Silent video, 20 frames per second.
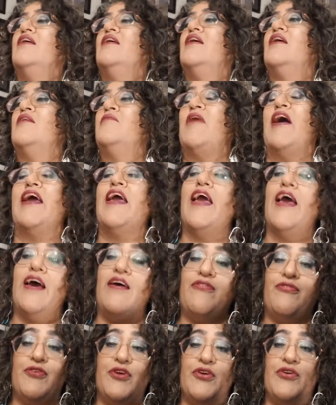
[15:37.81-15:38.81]
I
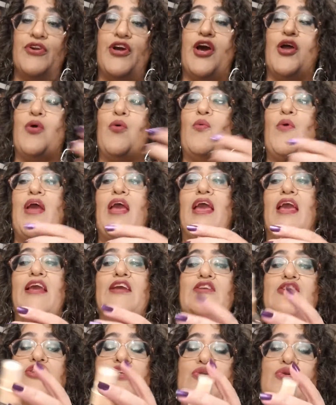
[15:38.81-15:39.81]
have figured out a way
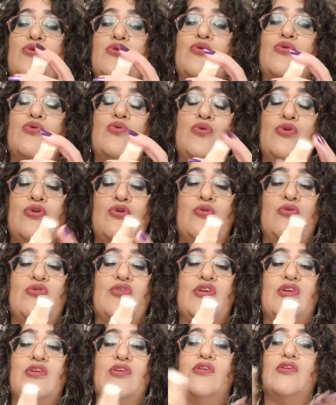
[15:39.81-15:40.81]
to use
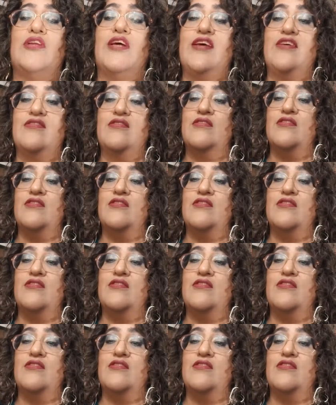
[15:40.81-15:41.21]
it a little less.